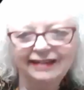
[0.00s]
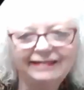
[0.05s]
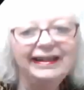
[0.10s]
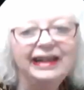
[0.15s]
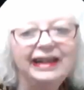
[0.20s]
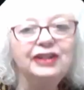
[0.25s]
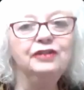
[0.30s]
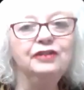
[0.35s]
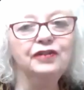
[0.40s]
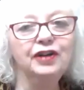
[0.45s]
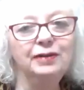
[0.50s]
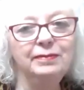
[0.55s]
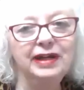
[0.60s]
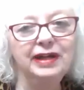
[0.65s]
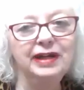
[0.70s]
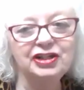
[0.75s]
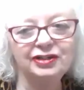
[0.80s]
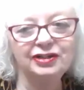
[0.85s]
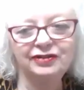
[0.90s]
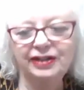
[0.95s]
Thank you very
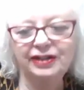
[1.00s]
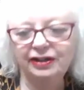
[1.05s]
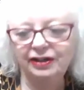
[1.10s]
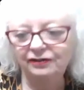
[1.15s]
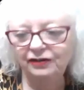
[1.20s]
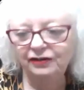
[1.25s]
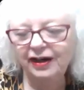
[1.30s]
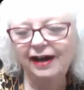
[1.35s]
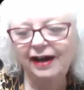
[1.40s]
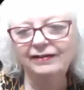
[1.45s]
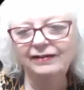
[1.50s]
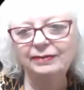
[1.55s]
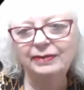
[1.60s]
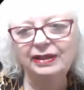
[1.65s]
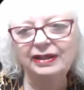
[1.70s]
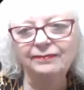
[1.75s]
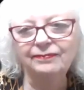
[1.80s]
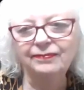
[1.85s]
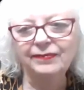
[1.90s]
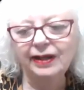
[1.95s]
much, Terry, for having
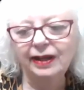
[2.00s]
me.